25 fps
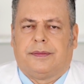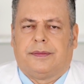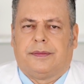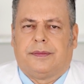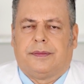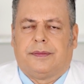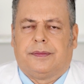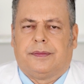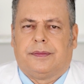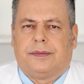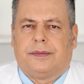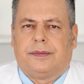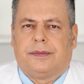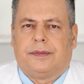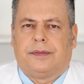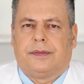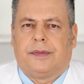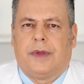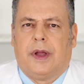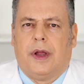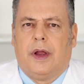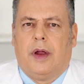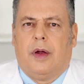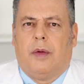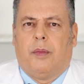are
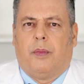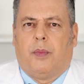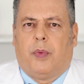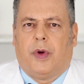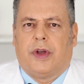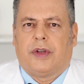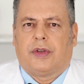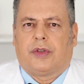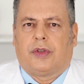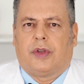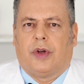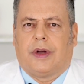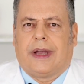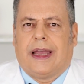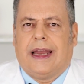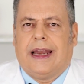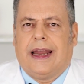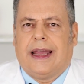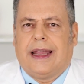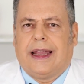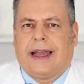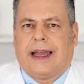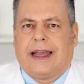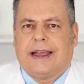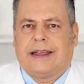also especially
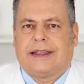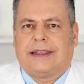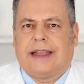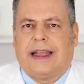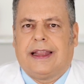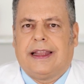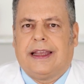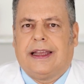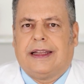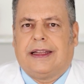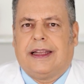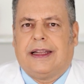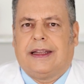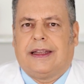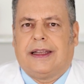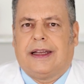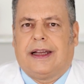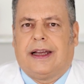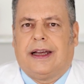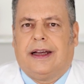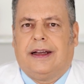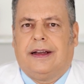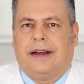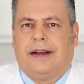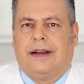effective at
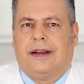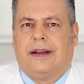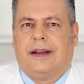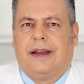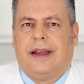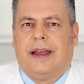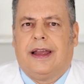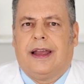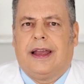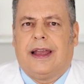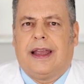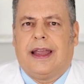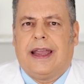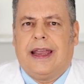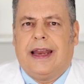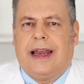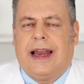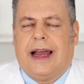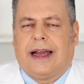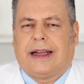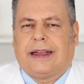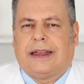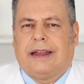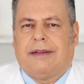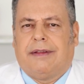metabolizing
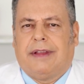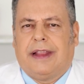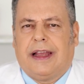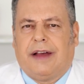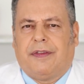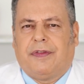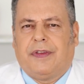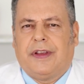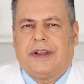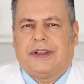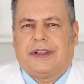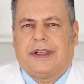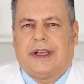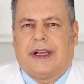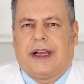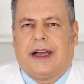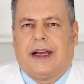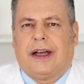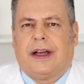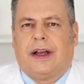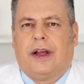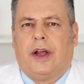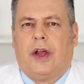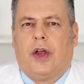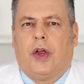glucose and
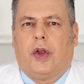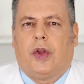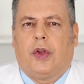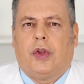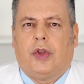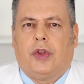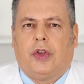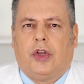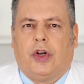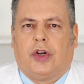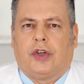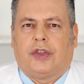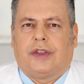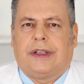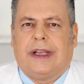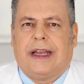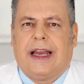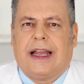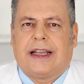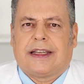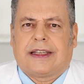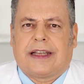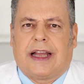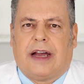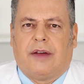controlling
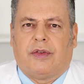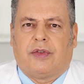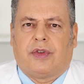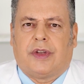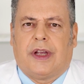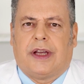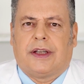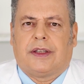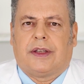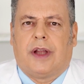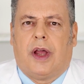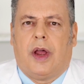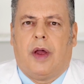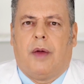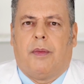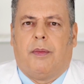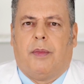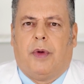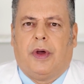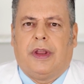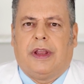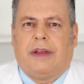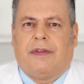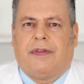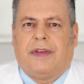its concentration
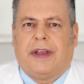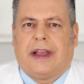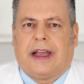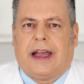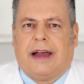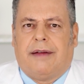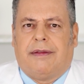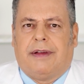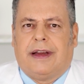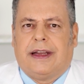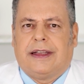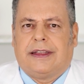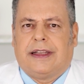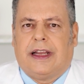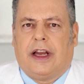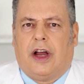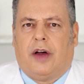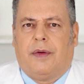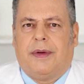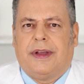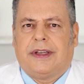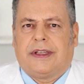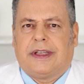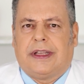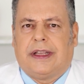in the blood.
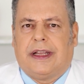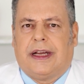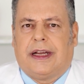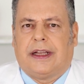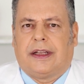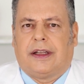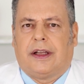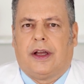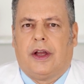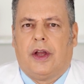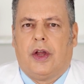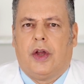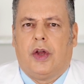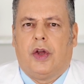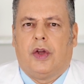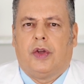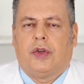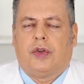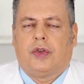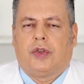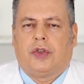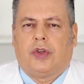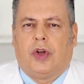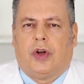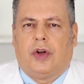Glucose
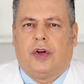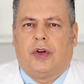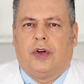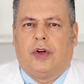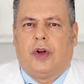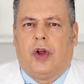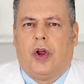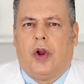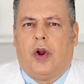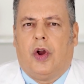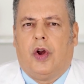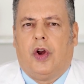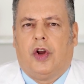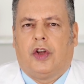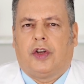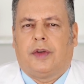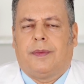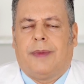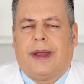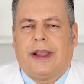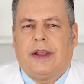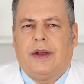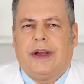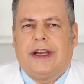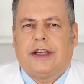tolerance,
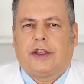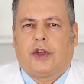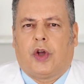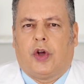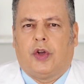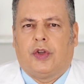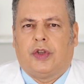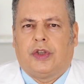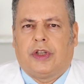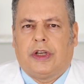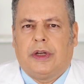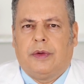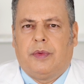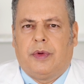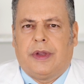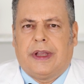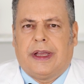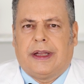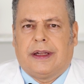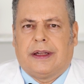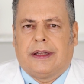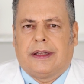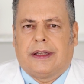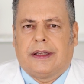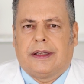or the body's
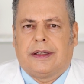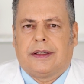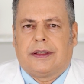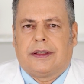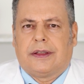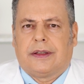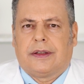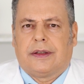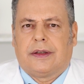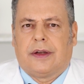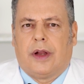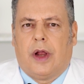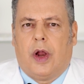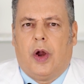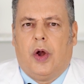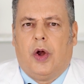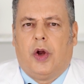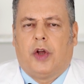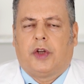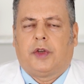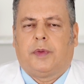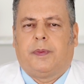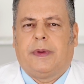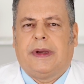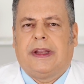ability to
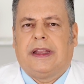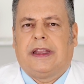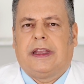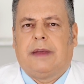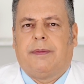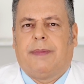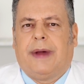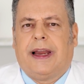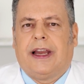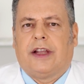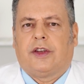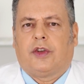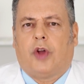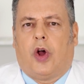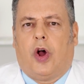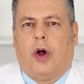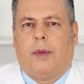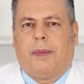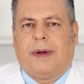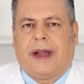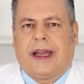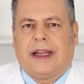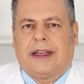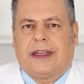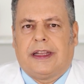regulate blood
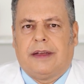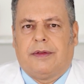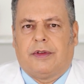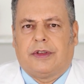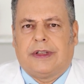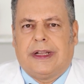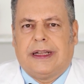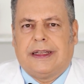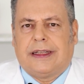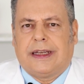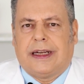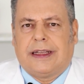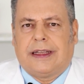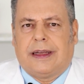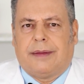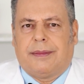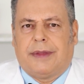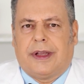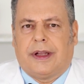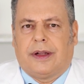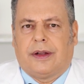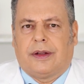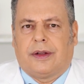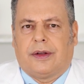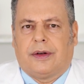glucose
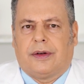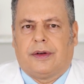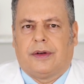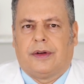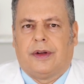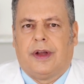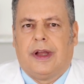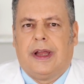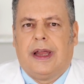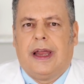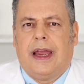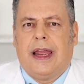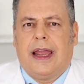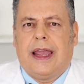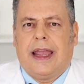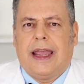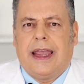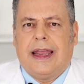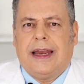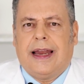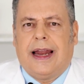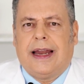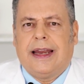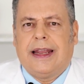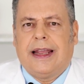concentration in
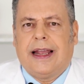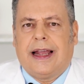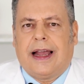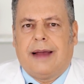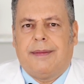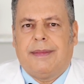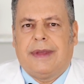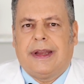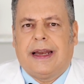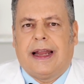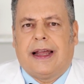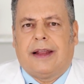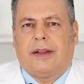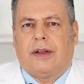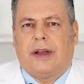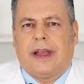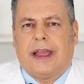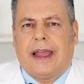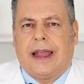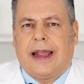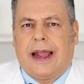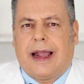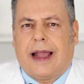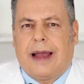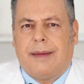response to
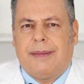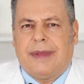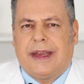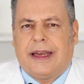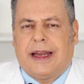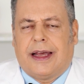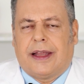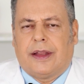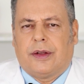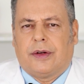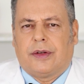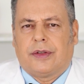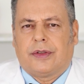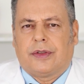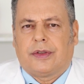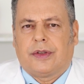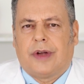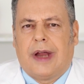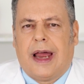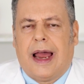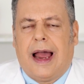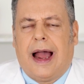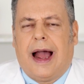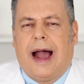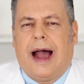insulin secretion,
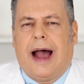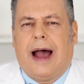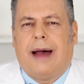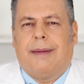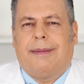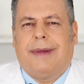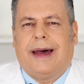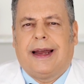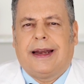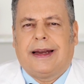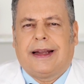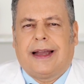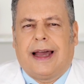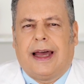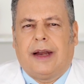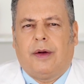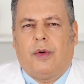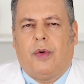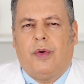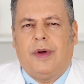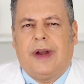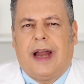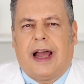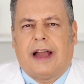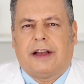is
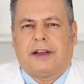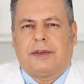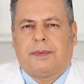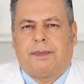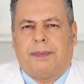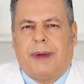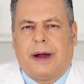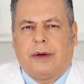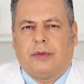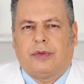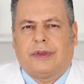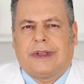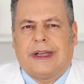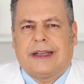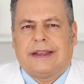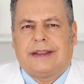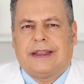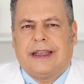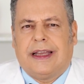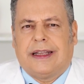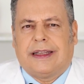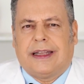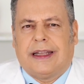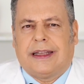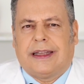better for
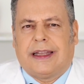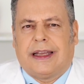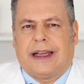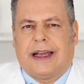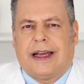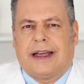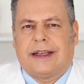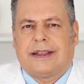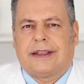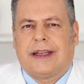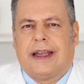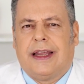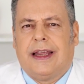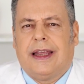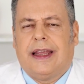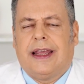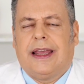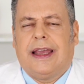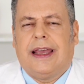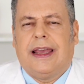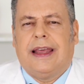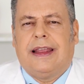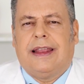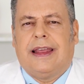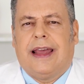up to
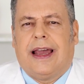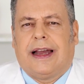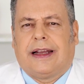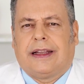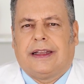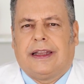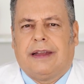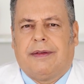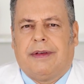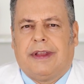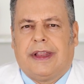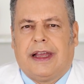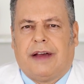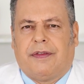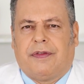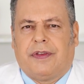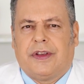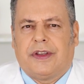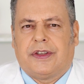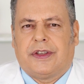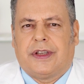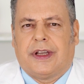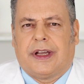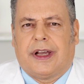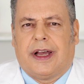48
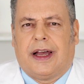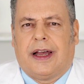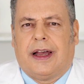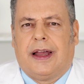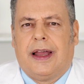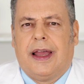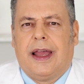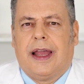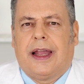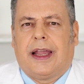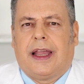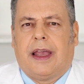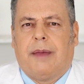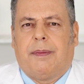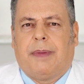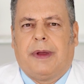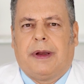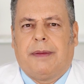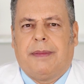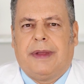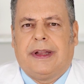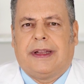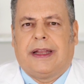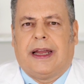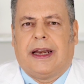hours after
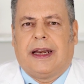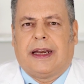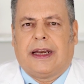exercise.